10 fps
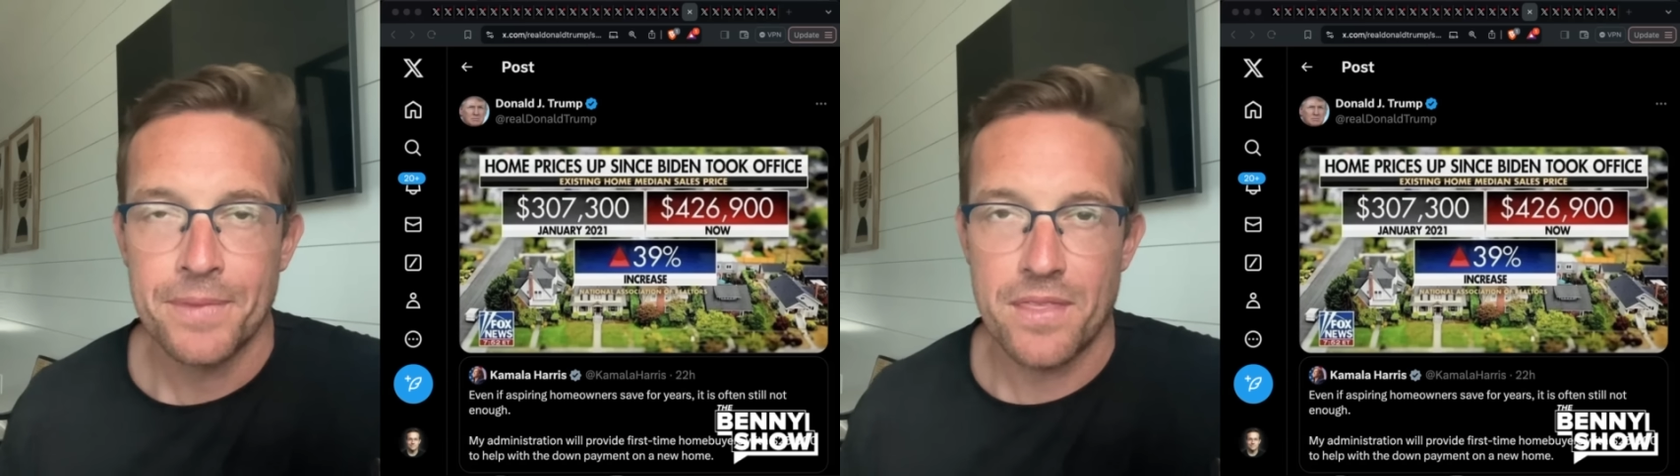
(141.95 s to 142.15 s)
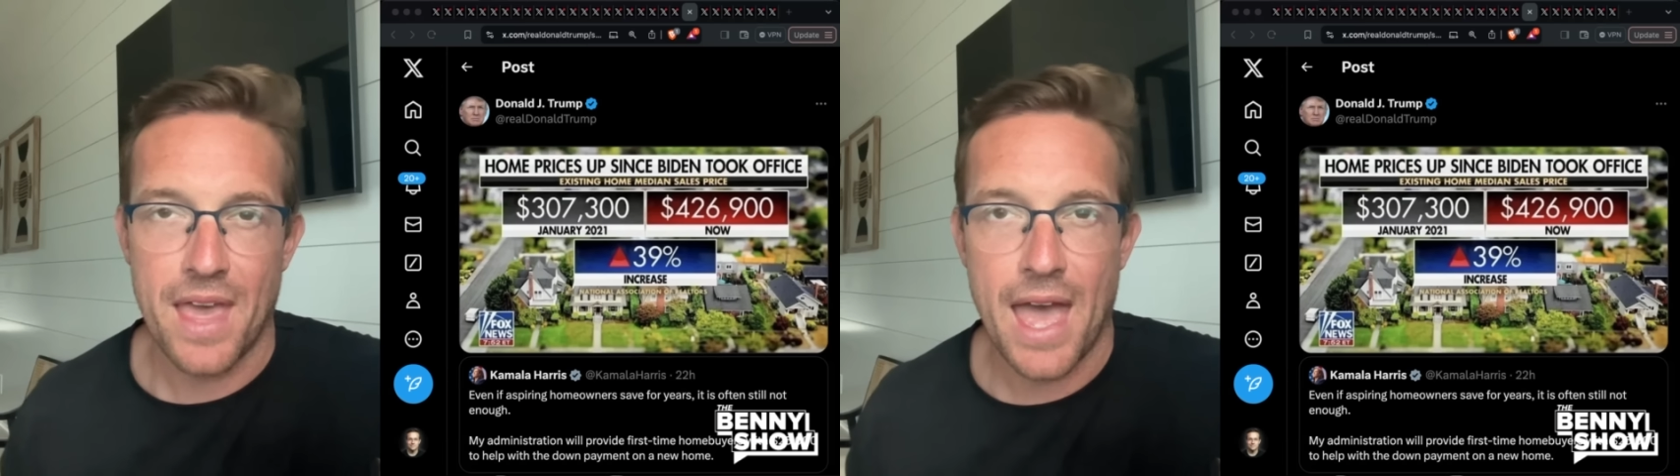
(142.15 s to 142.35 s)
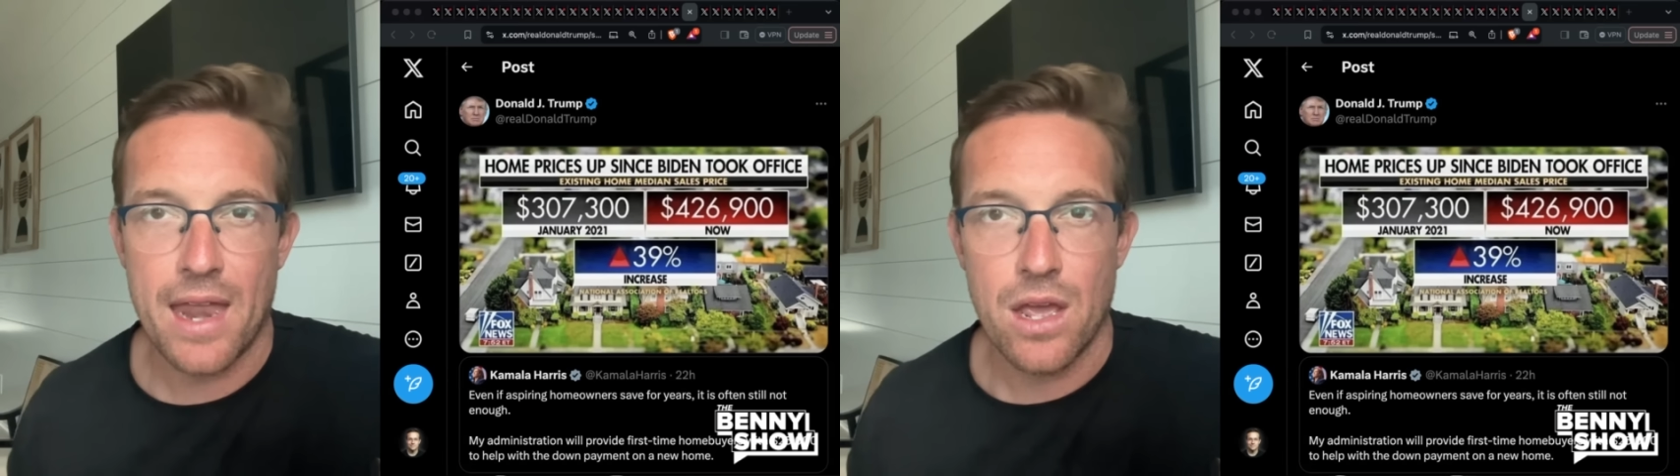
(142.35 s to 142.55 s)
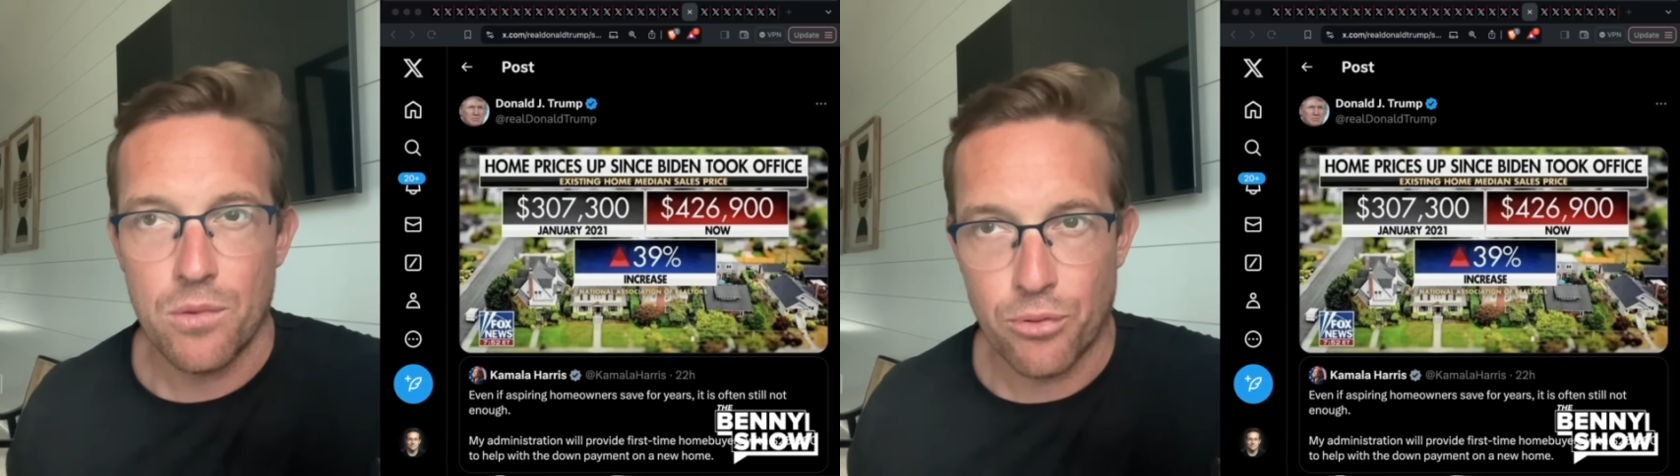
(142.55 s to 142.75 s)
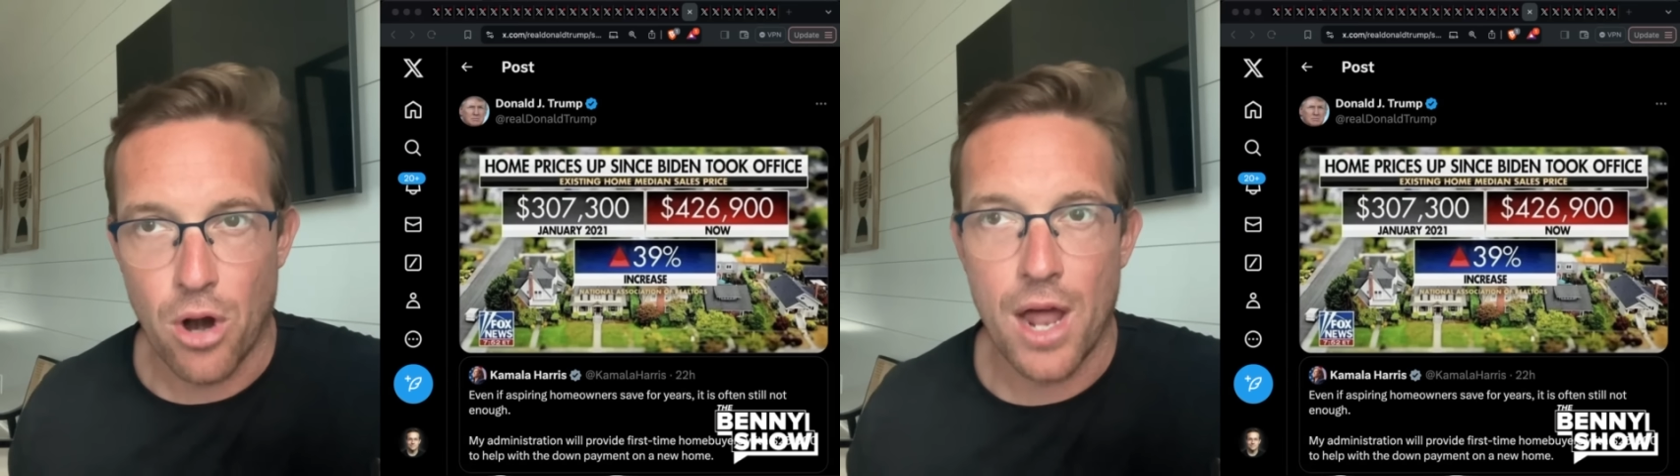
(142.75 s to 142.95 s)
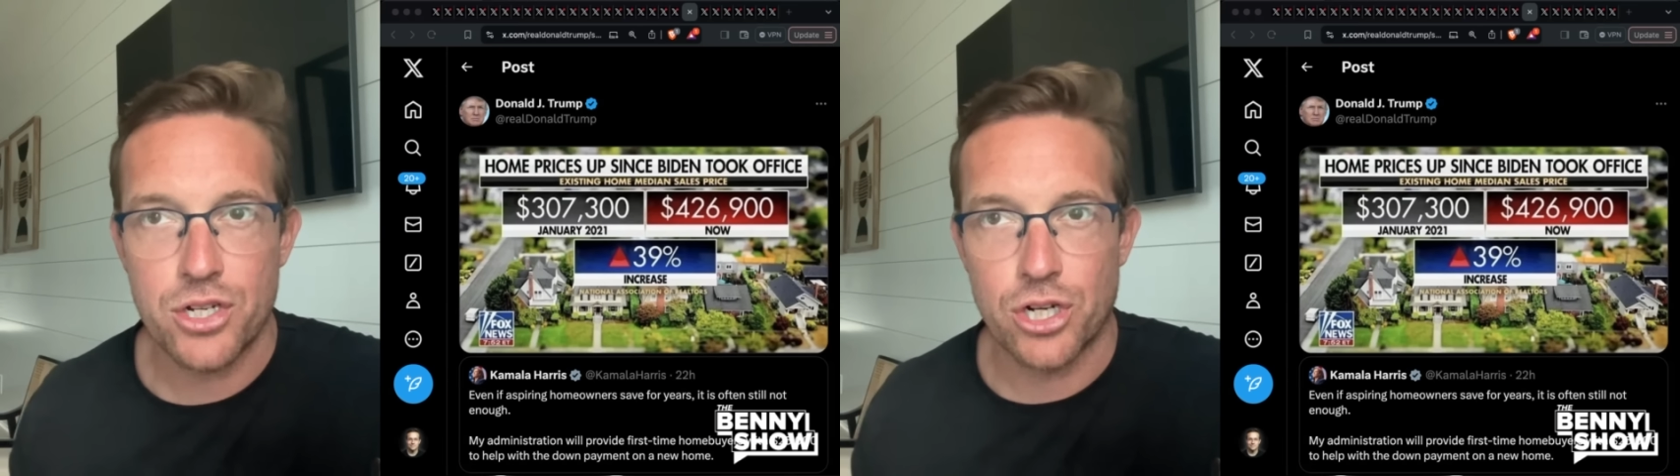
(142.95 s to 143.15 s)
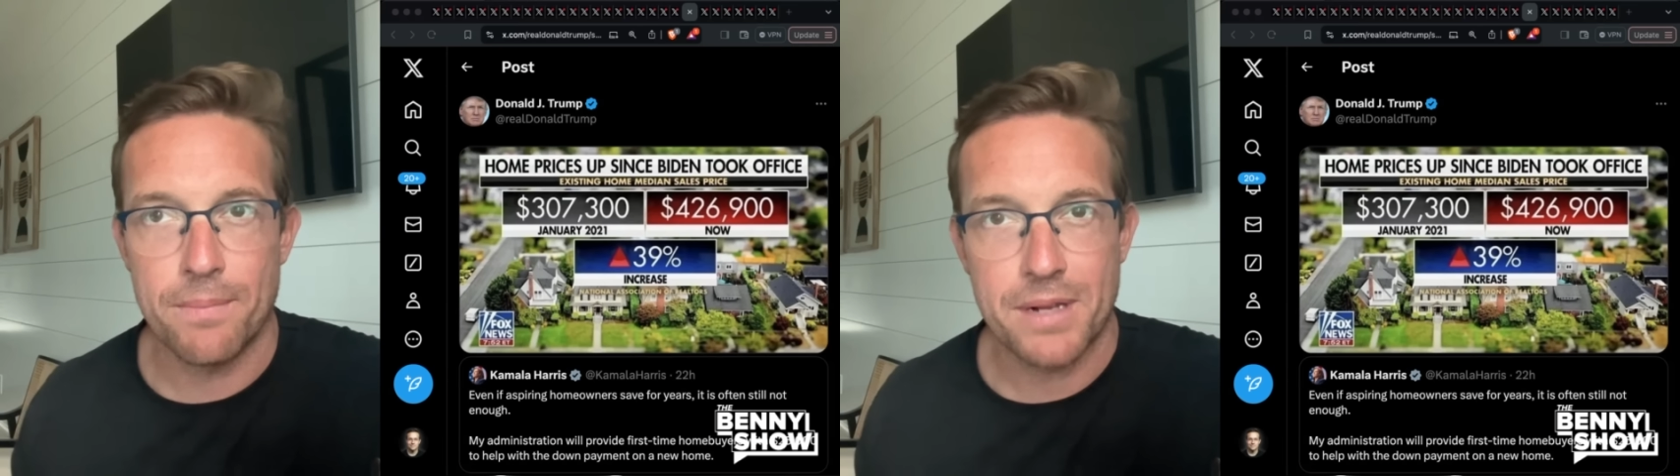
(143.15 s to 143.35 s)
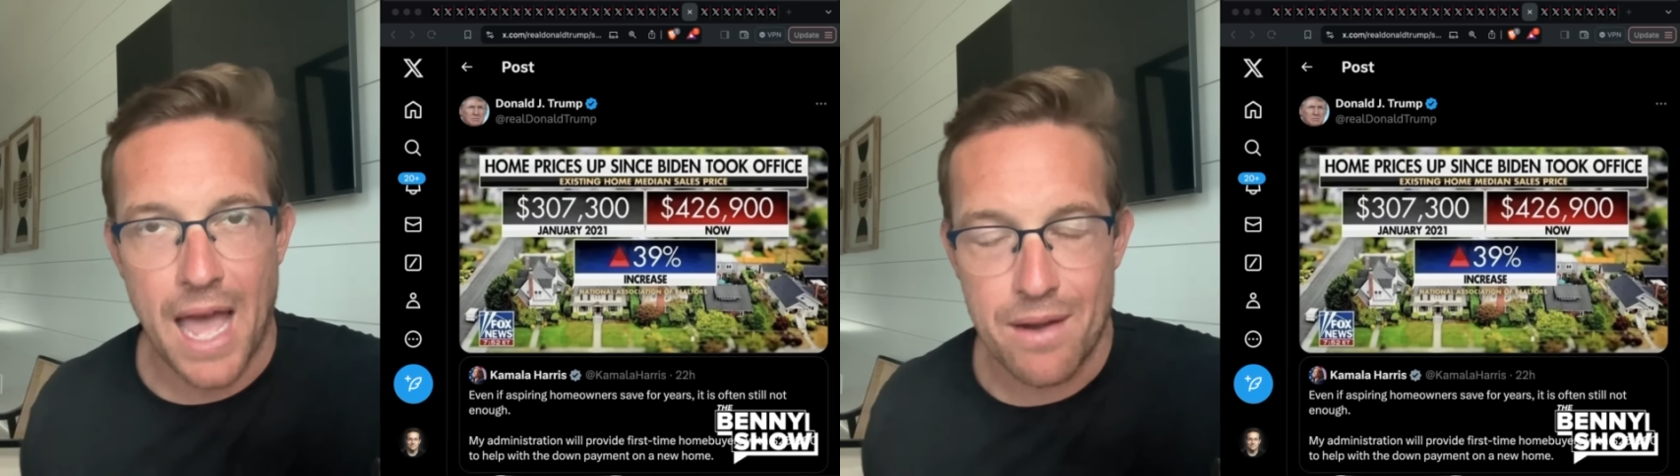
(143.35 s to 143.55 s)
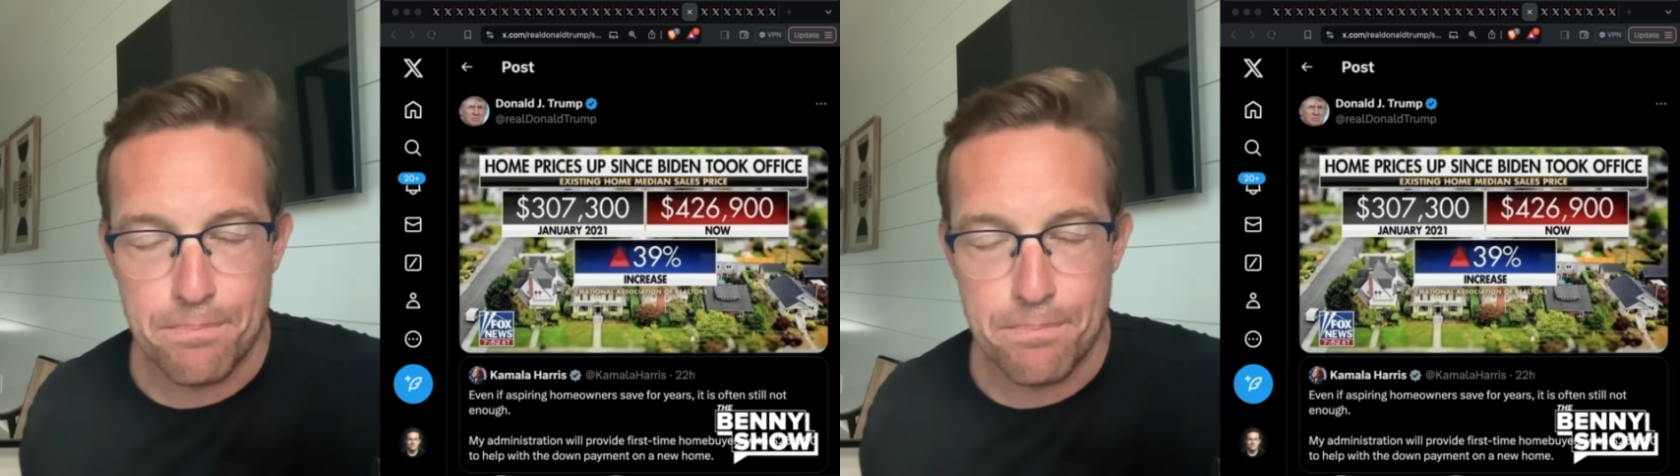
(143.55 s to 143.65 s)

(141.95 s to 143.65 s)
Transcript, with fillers: that brought Trump kind